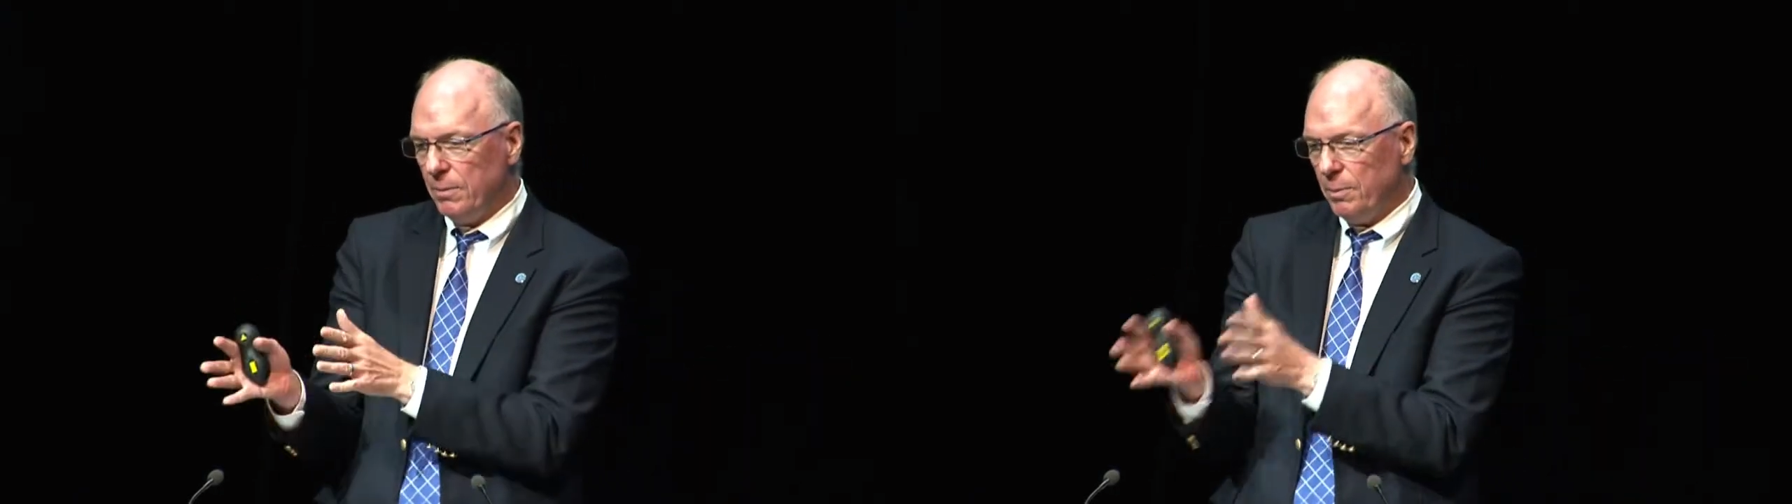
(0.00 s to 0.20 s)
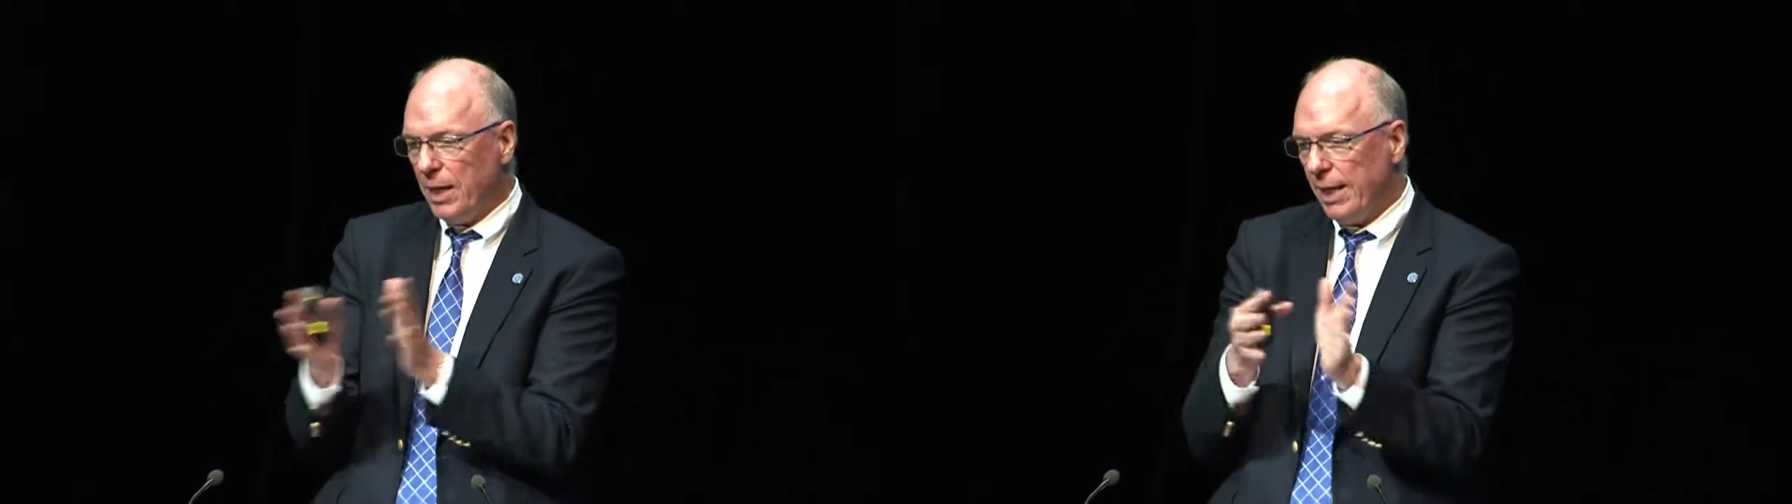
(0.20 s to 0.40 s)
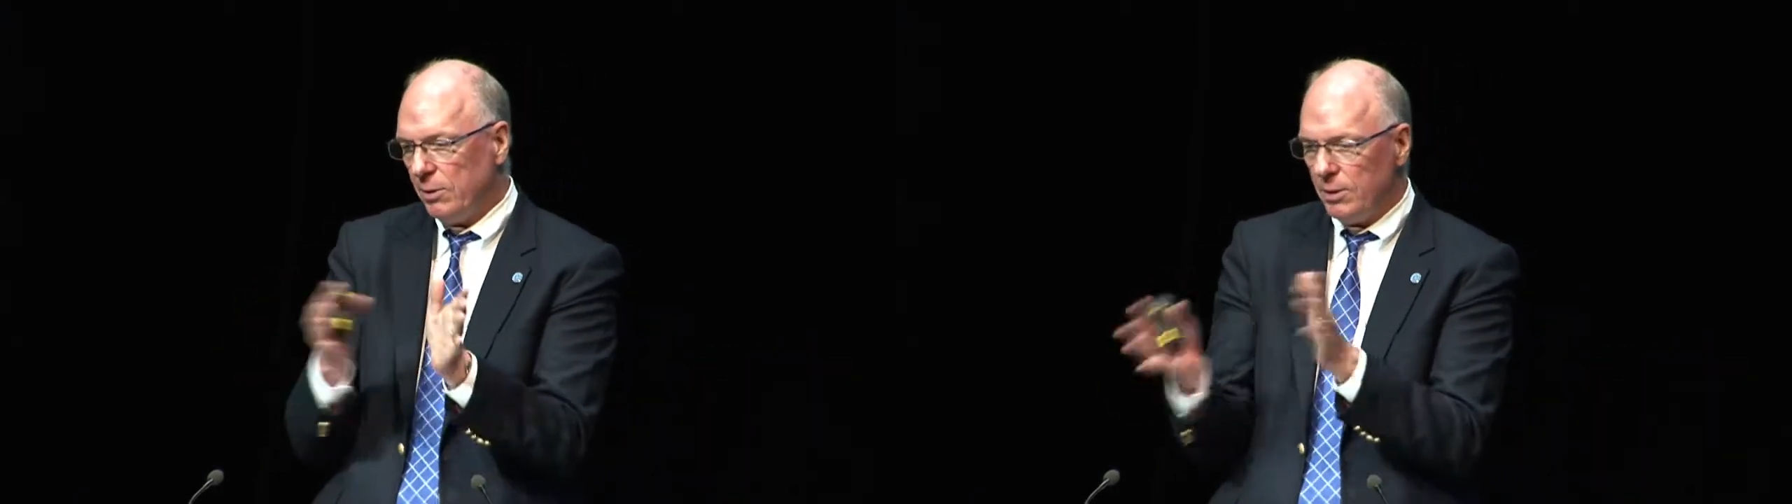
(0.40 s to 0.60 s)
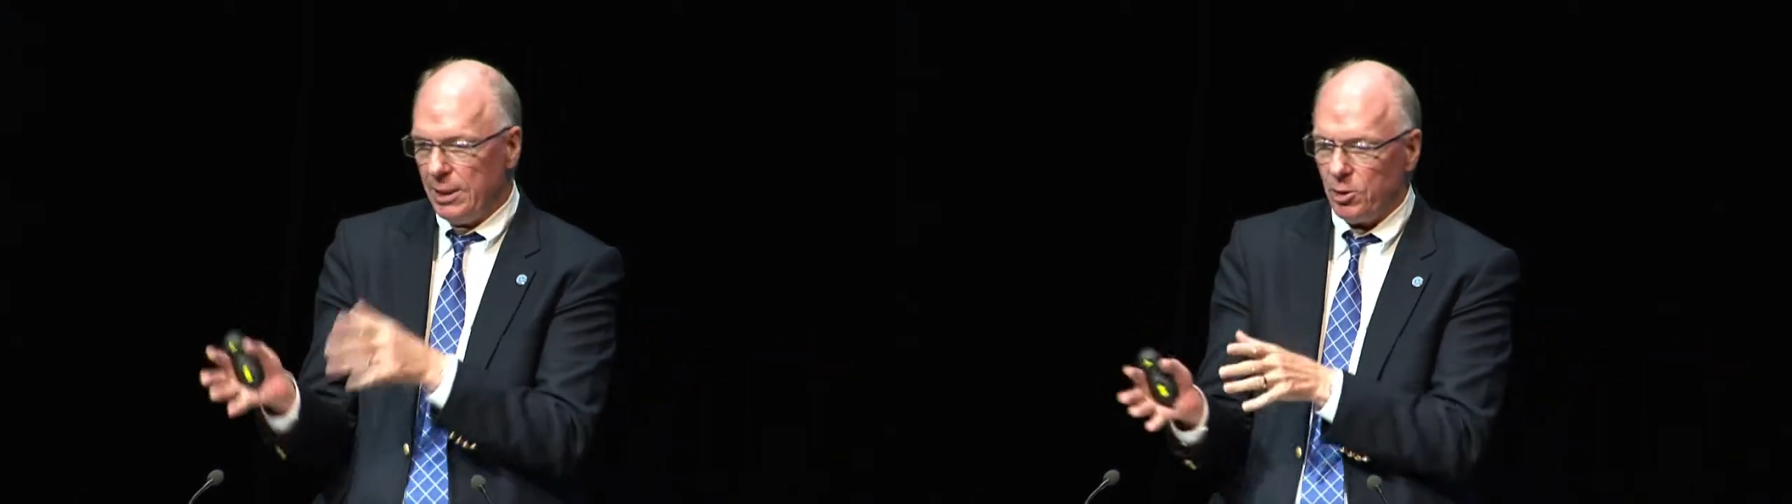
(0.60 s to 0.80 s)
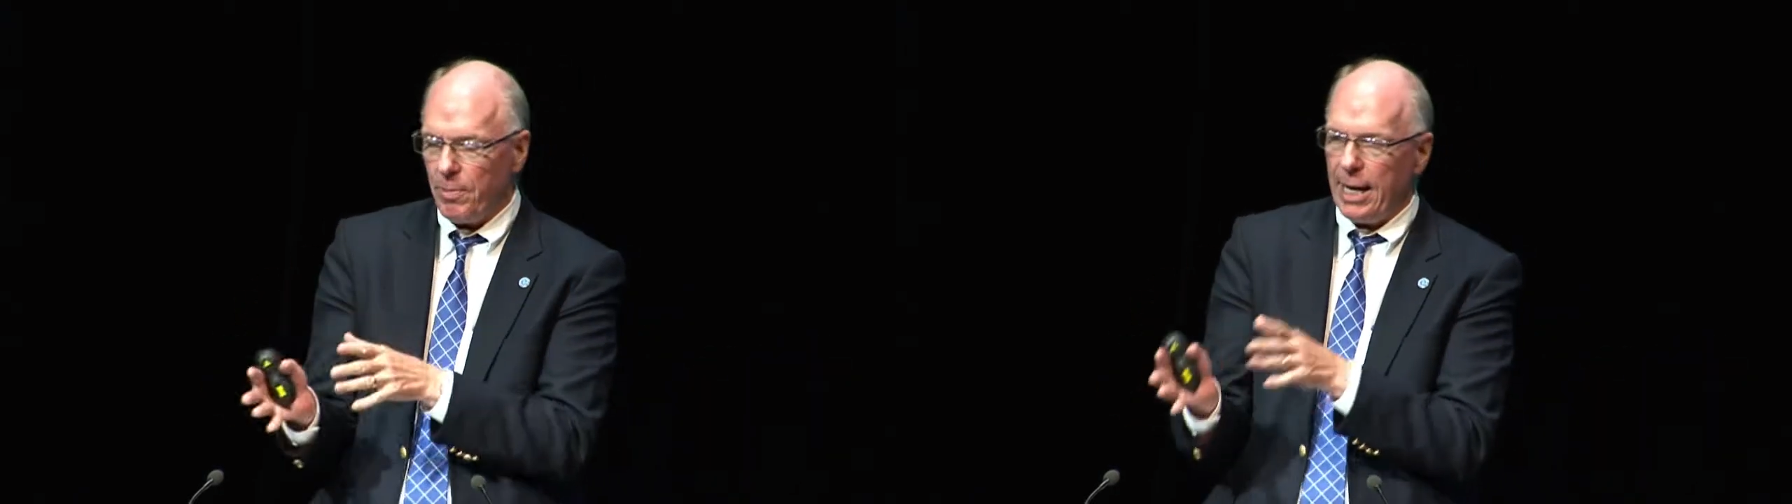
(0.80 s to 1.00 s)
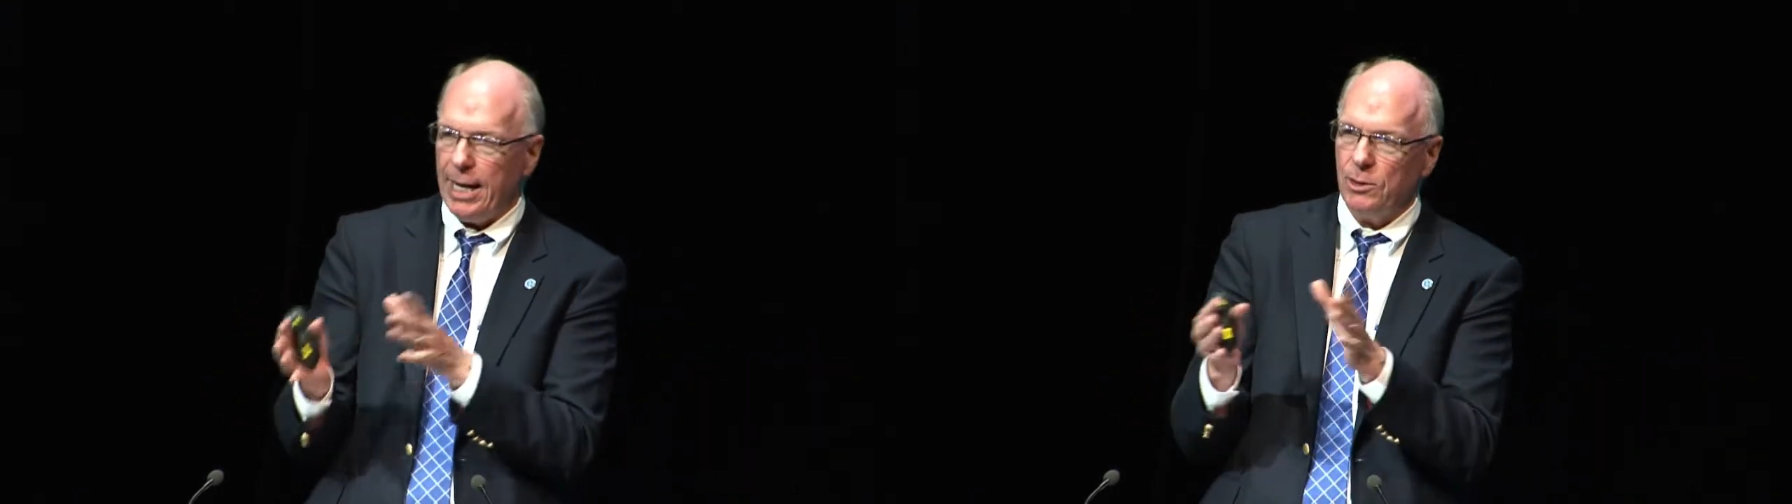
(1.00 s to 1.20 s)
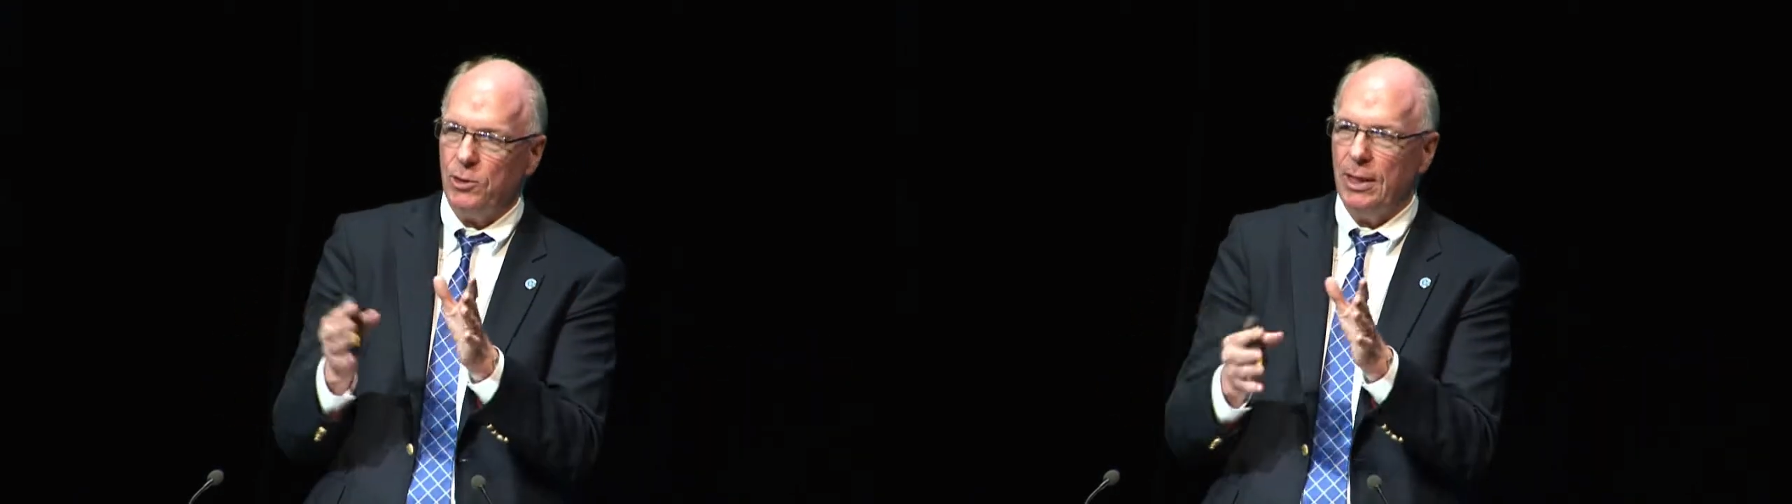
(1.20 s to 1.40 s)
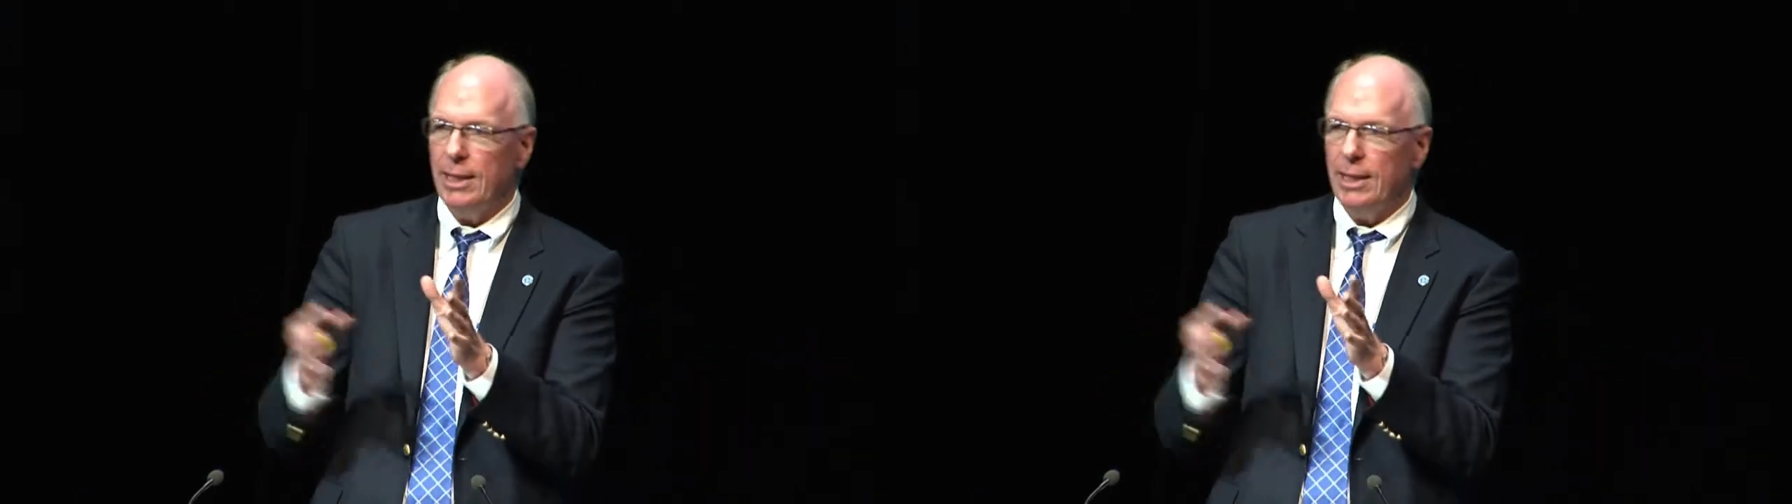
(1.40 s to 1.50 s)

bias dispatch,